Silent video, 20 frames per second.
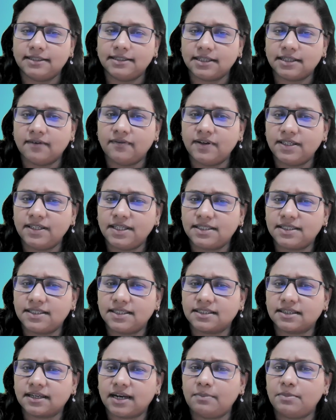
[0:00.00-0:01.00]
The servant
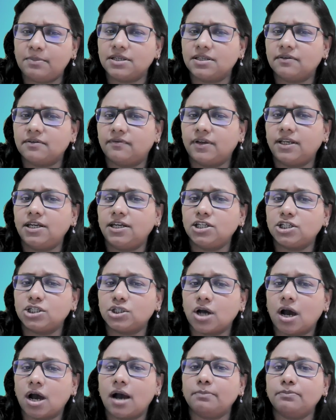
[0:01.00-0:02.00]
is described as a very
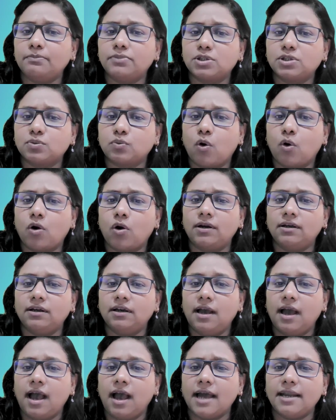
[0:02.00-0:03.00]
sharp
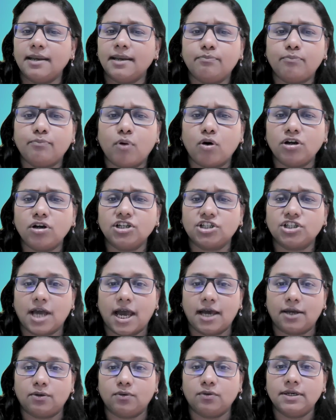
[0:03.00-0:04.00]
sword and a
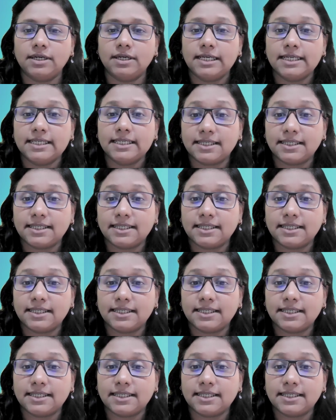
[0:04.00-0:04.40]
polished arrow,